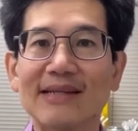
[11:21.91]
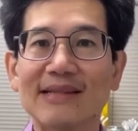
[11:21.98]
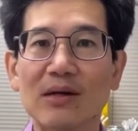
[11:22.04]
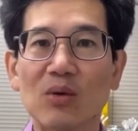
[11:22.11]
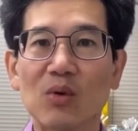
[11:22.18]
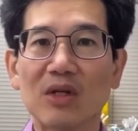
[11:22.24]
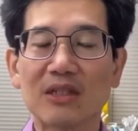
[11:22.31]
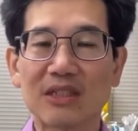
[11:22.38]

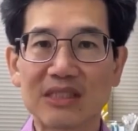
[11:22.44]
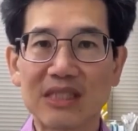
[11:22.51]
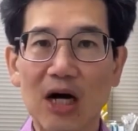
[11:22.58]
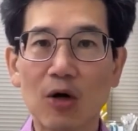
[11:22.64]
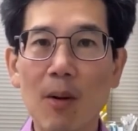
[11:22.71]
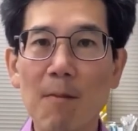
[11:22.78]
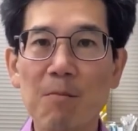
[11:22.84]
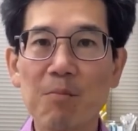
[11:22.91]
The
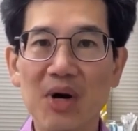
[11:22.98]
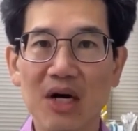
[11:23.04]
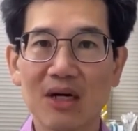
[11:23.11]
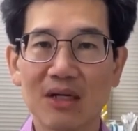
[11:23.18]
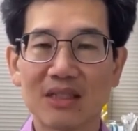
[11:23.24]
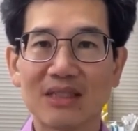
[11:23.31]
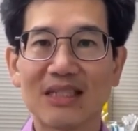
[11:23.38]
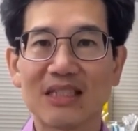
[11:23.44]
sound b
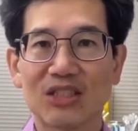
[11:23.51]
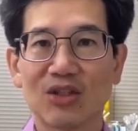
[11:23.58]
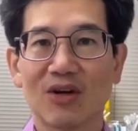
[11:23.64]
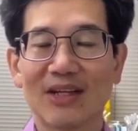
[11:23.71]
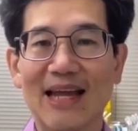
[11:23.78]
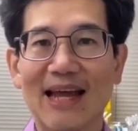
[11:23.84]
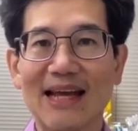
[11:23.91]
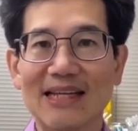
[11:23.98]
does
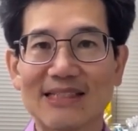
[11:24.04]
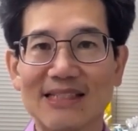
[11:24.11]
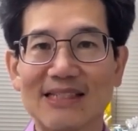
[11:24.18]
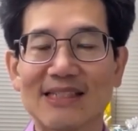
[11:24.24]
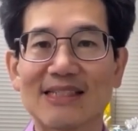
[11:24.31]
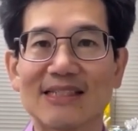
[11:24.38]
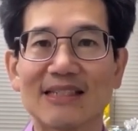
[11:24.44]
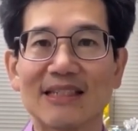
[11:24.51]
not
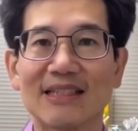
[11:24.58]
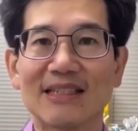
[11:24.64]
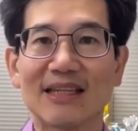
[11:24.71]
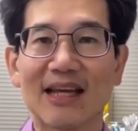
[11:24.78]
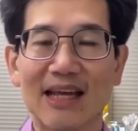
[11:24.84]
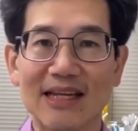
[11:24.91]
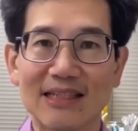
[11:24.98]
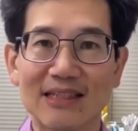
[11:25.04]
exist in
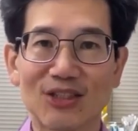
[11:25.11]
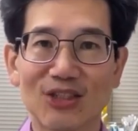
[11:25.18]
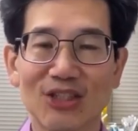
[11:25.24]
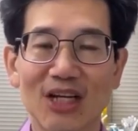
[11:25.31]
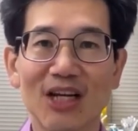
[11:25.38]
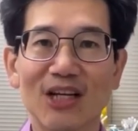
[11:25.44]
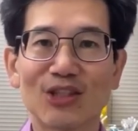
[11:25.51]
English.